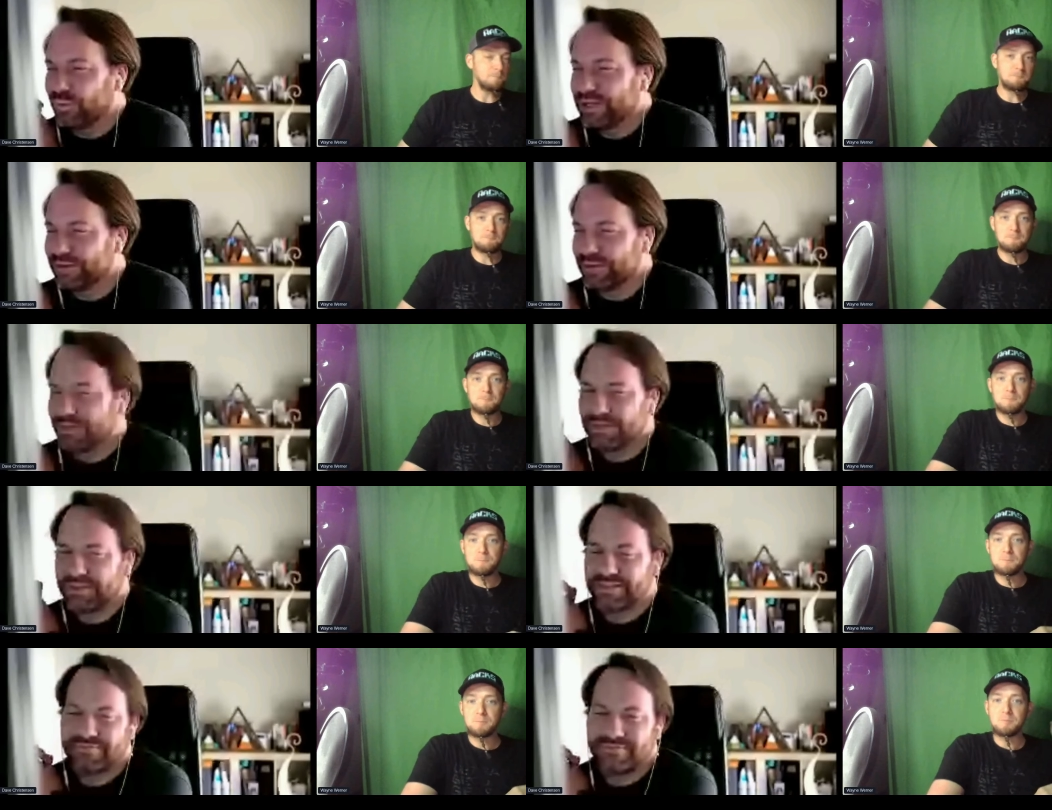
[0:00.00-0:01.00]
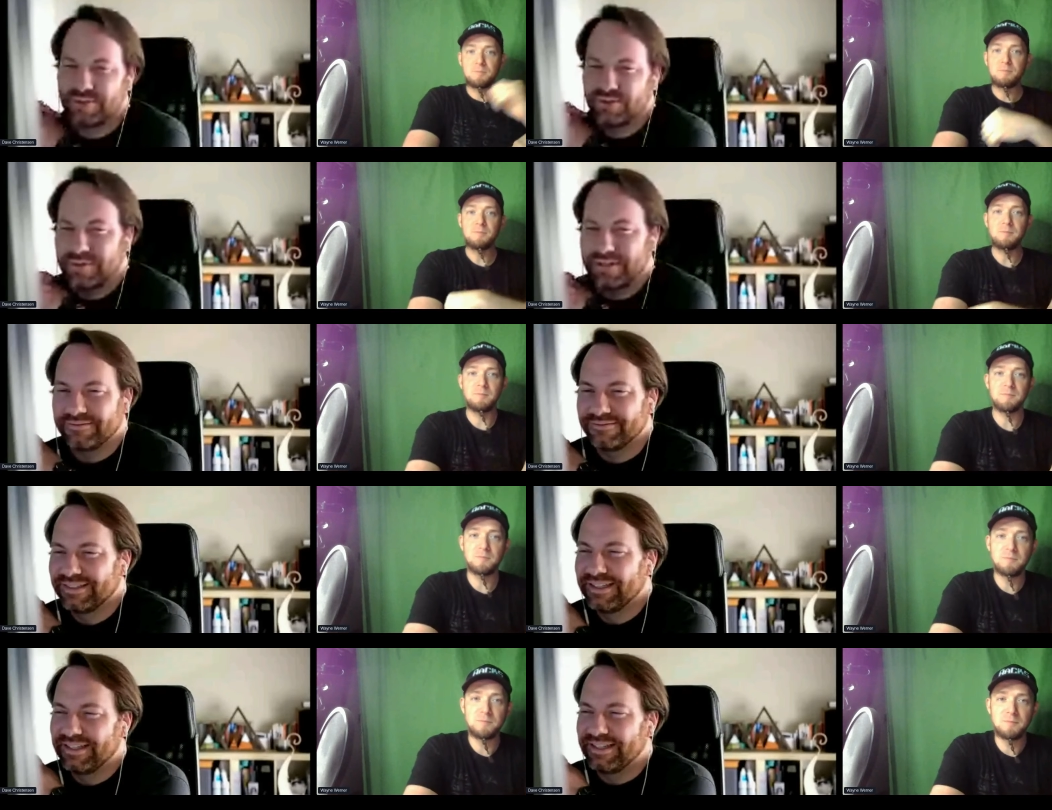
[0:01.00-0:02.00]
Speaker 1: Wayne, you're so used to streaming
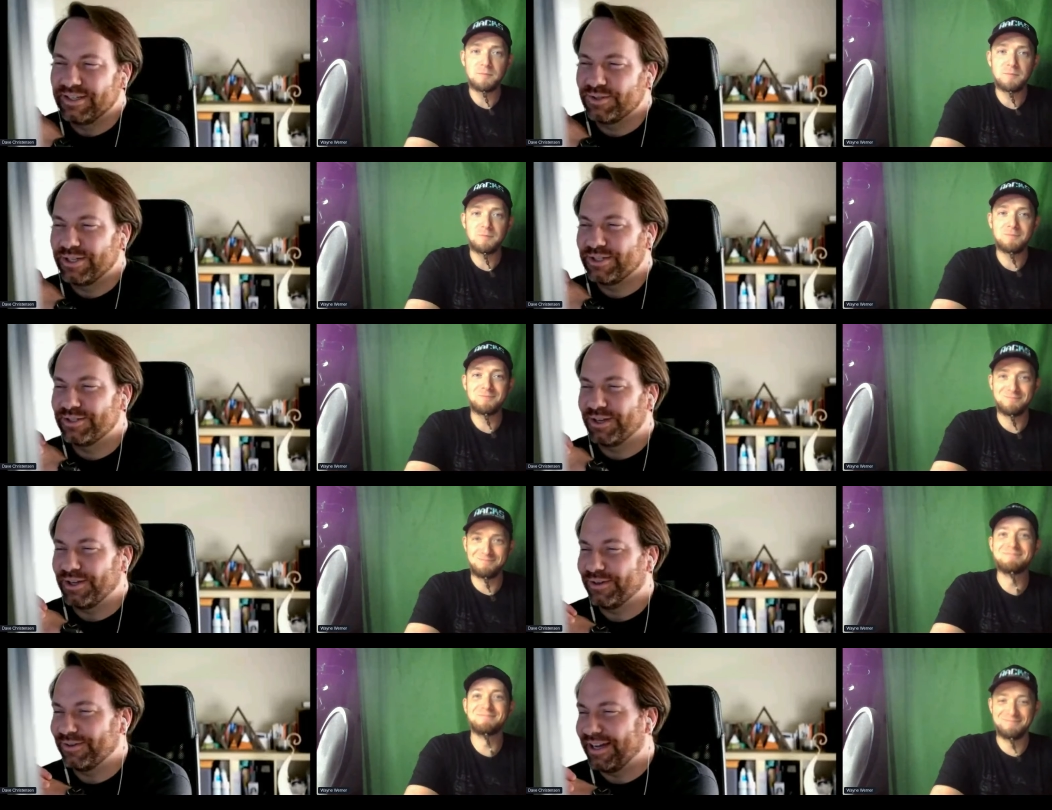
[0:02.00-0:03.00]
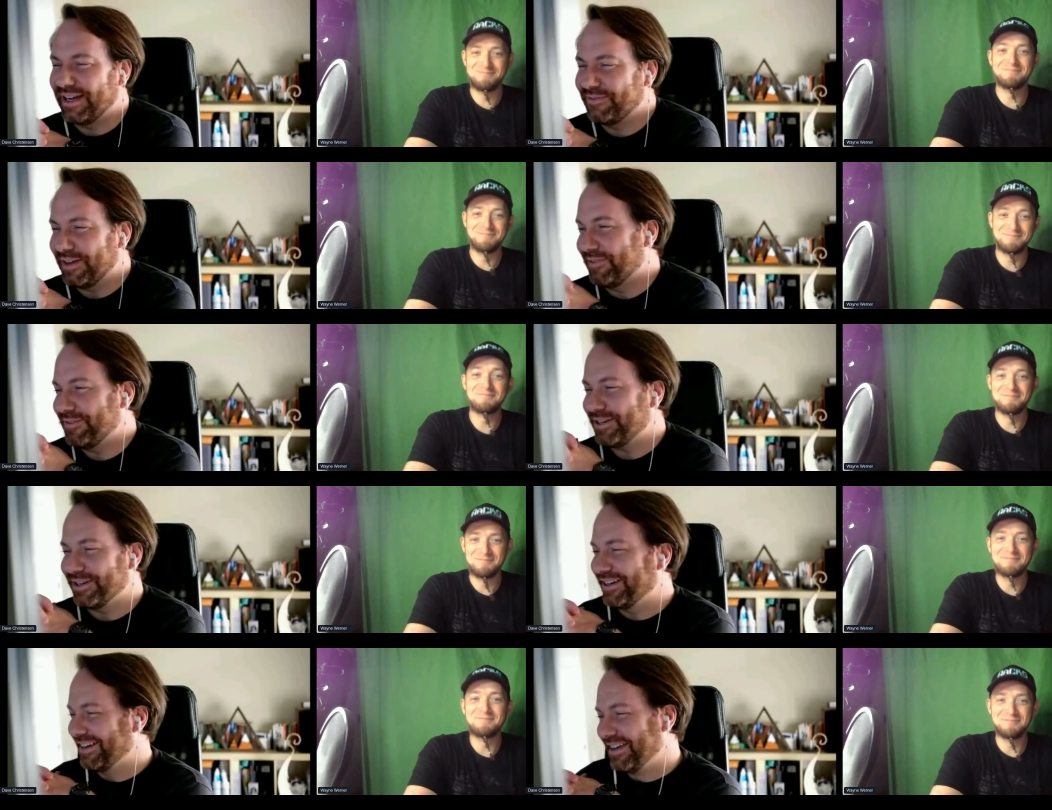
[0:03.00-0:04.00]
and Twitch, so I,
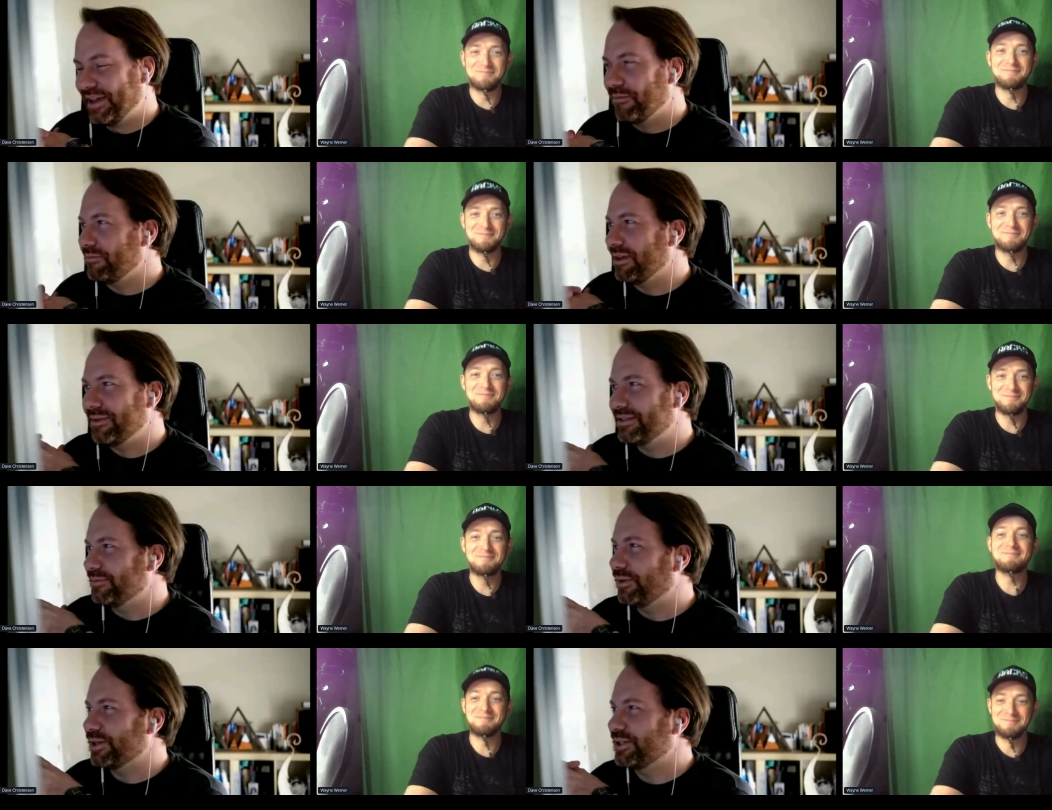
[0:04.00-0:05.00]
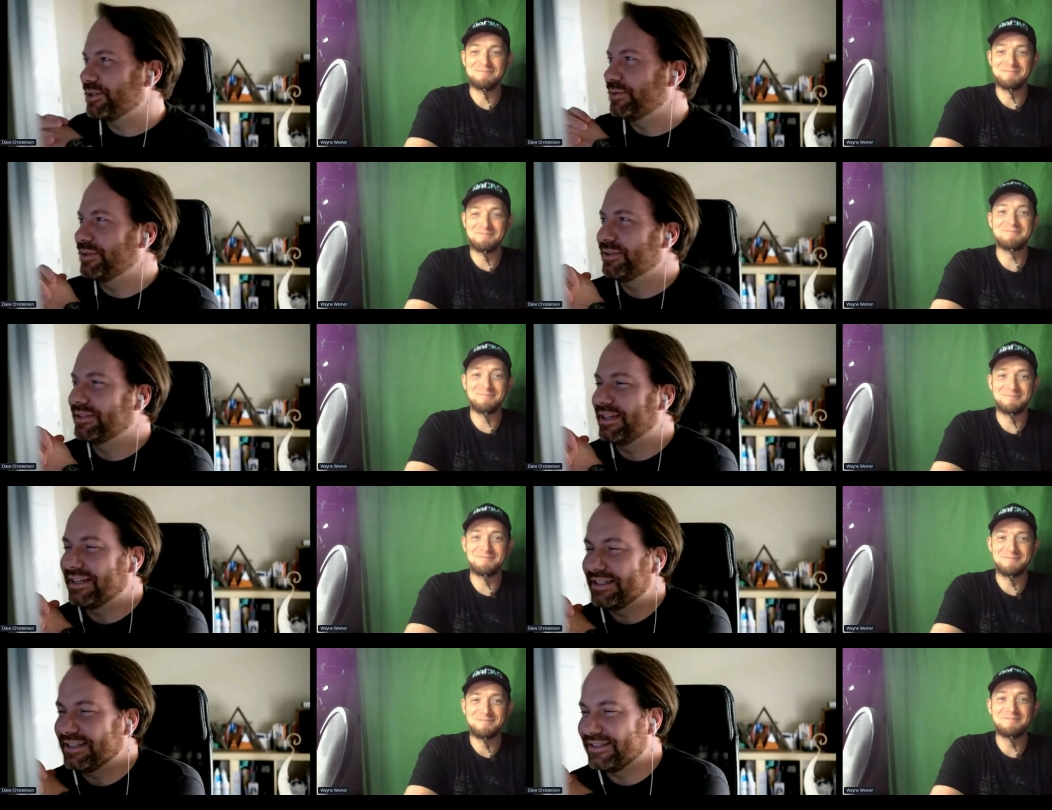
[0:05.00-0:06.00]
figure maybe some questions will kind
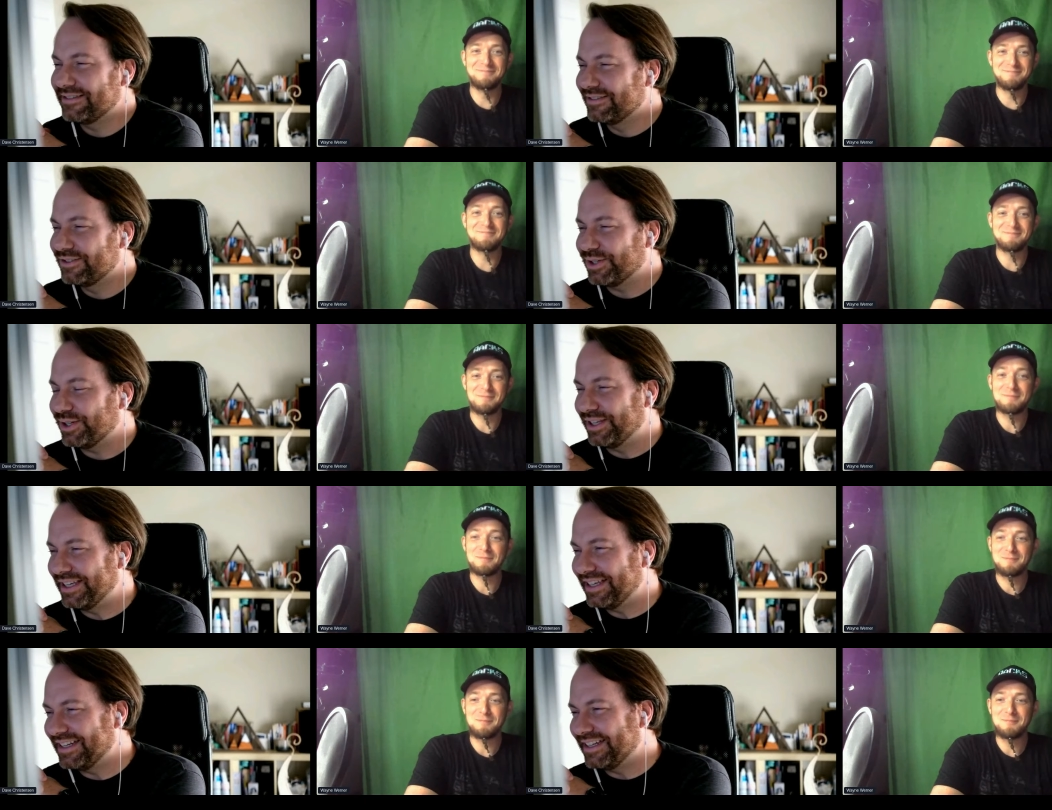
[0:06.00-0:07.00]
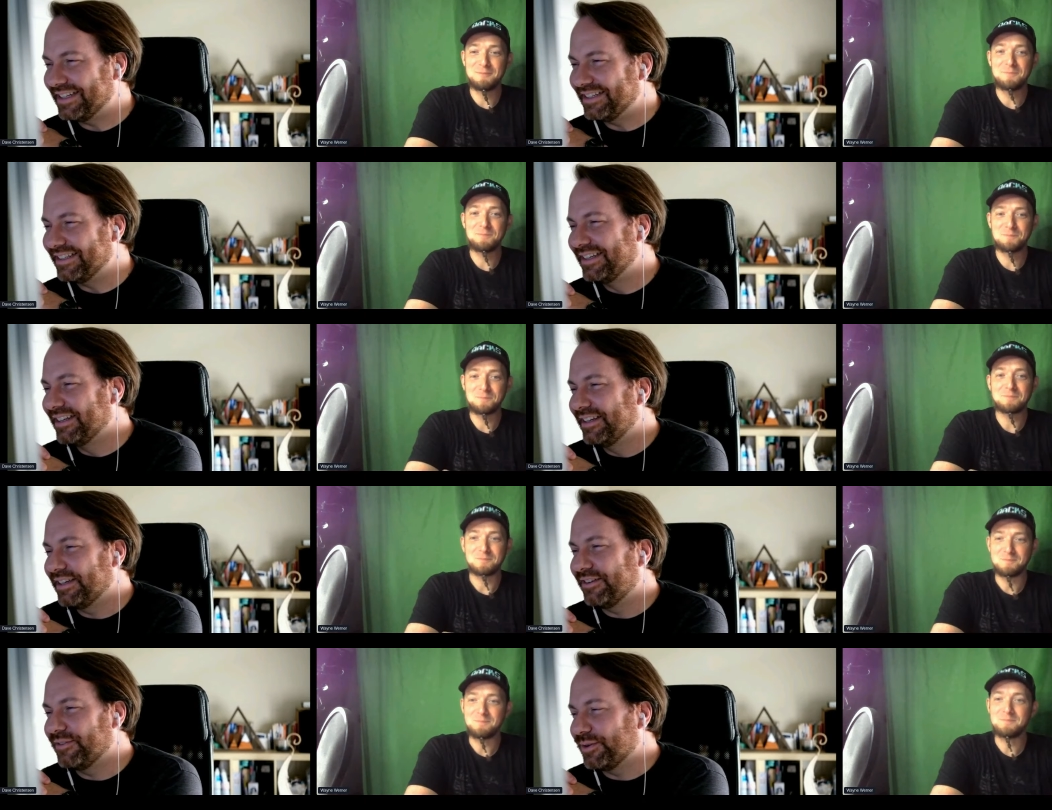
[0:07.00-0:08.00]
of just trickle in, and
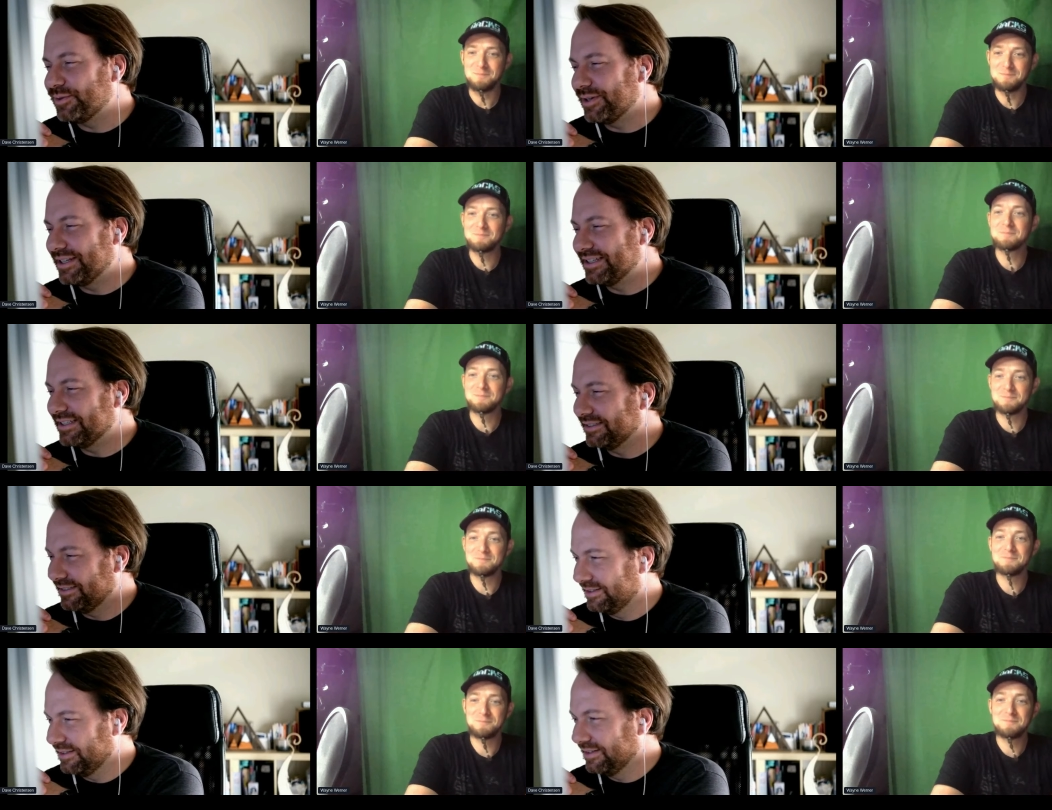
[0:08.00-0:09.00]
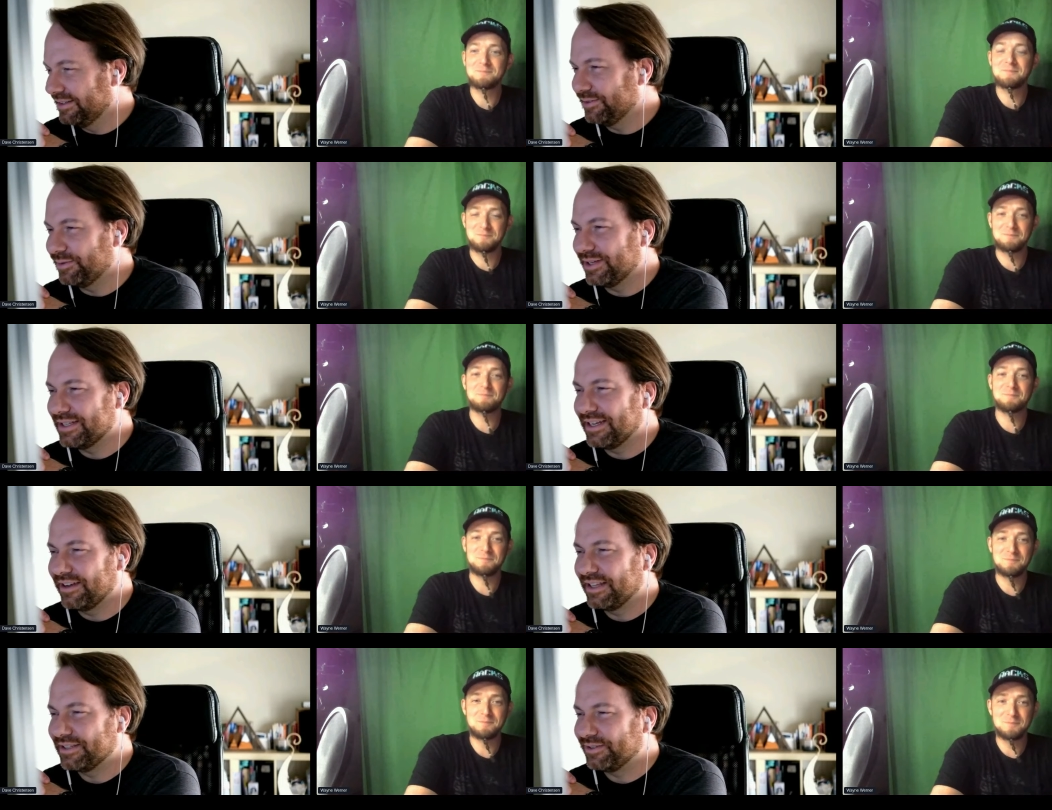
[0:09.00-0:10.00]
if folks want to want to stay on,
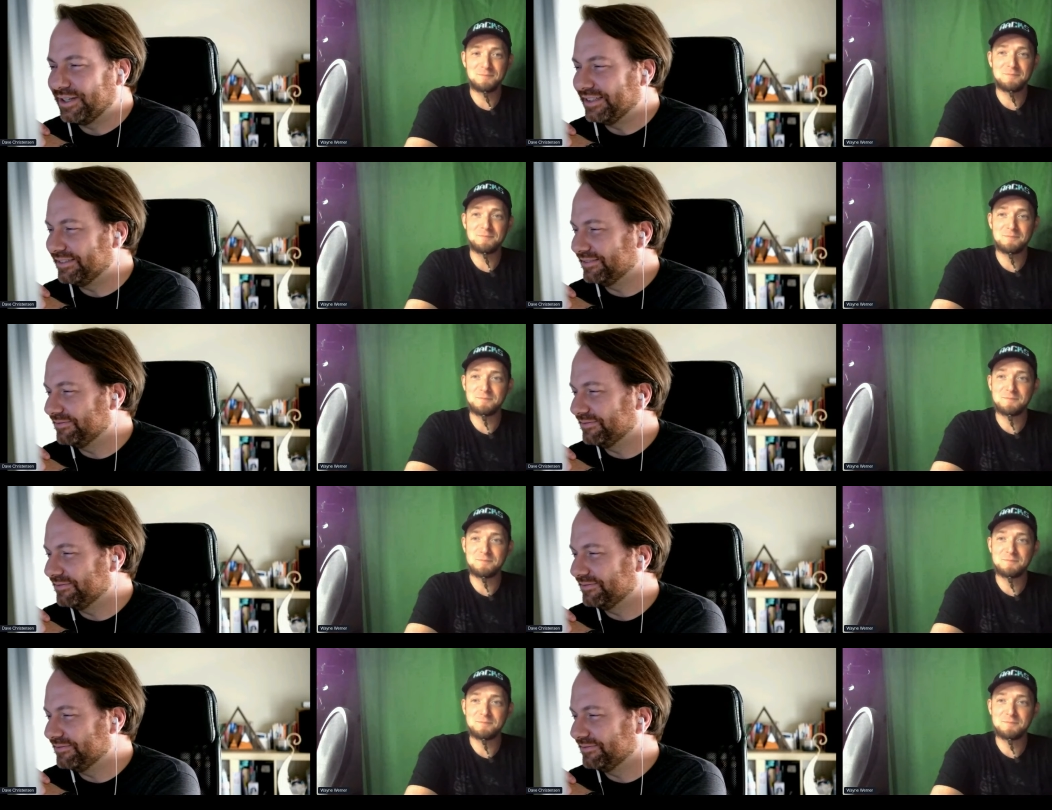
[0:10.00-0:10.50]
that's great.